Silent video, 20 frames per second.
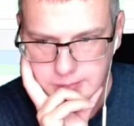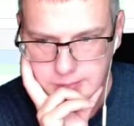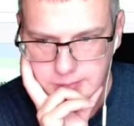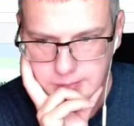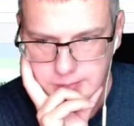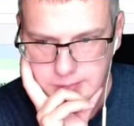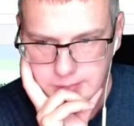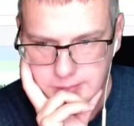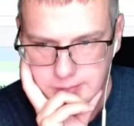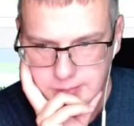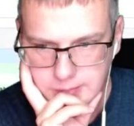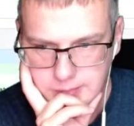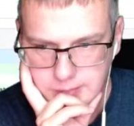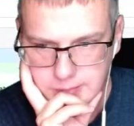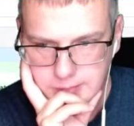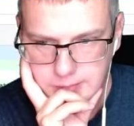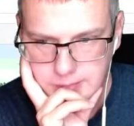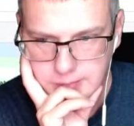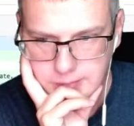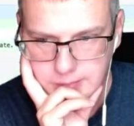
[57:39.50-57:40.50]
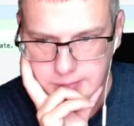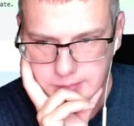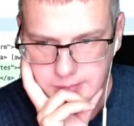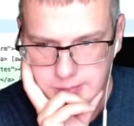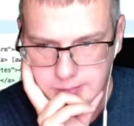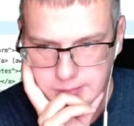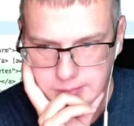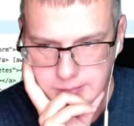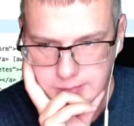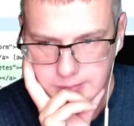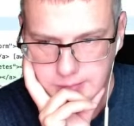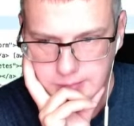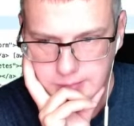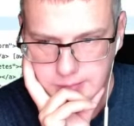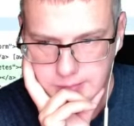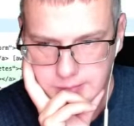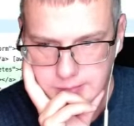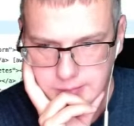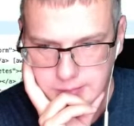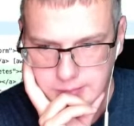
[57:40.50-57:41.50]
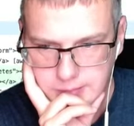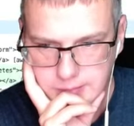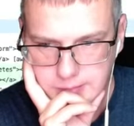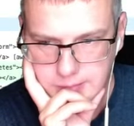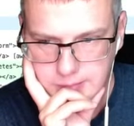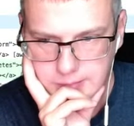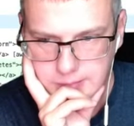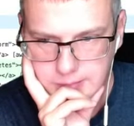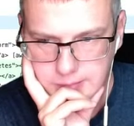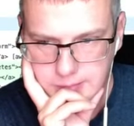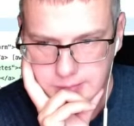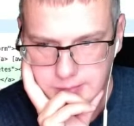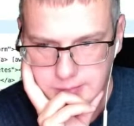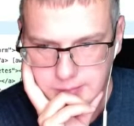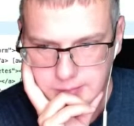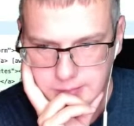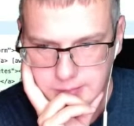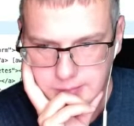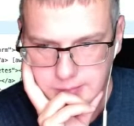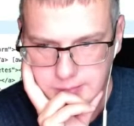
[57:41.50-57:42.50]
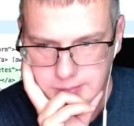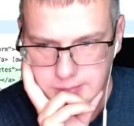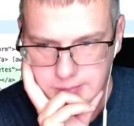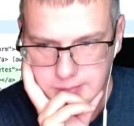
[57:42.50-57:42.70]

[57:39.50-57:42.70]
It's not obvious. I don't know what's new.